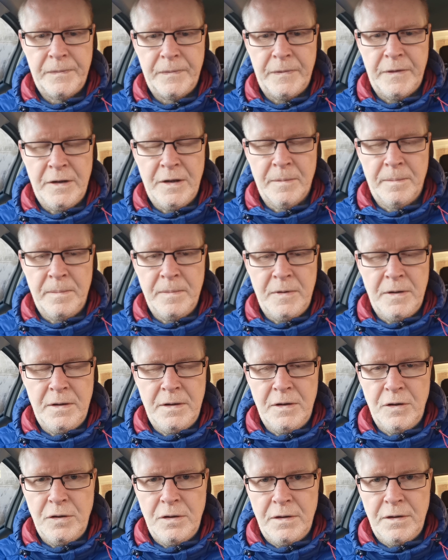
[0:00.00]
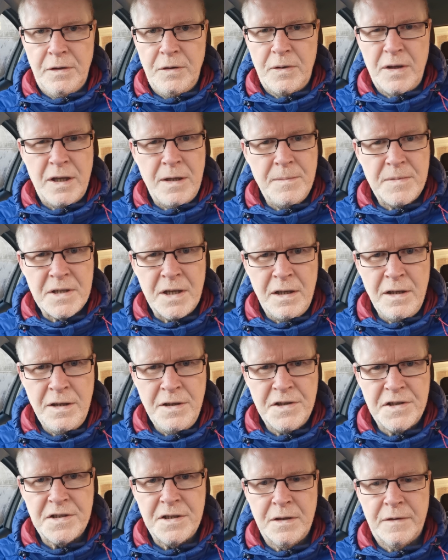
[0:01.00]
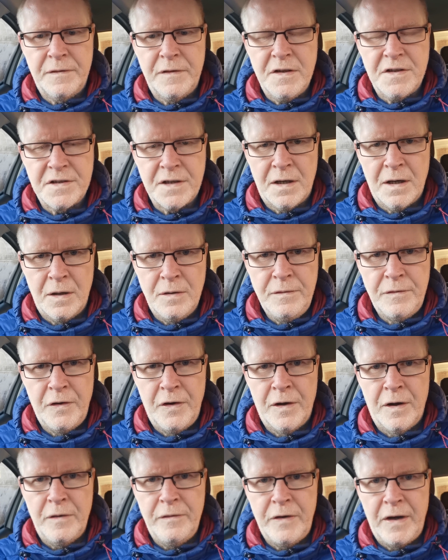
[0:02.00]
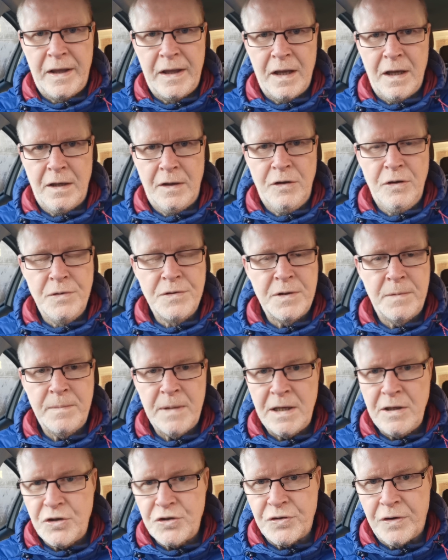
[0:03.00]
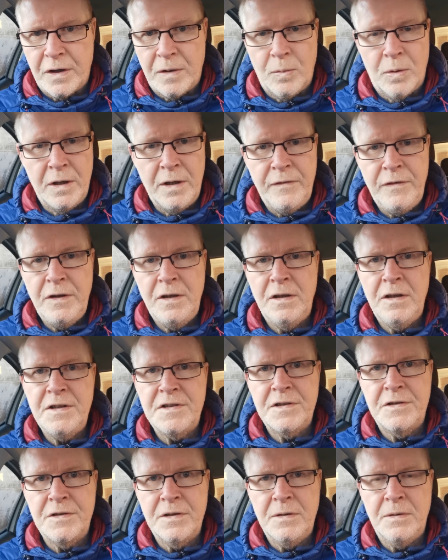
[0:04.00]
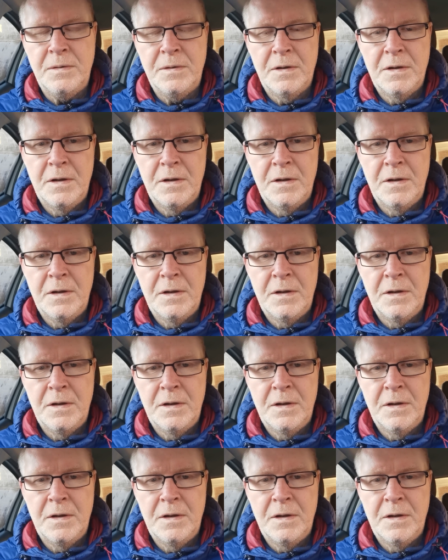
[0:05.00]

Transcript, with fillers: You, you, you keep telling yourself this over and over again. Use a mantra, whatever you need to do.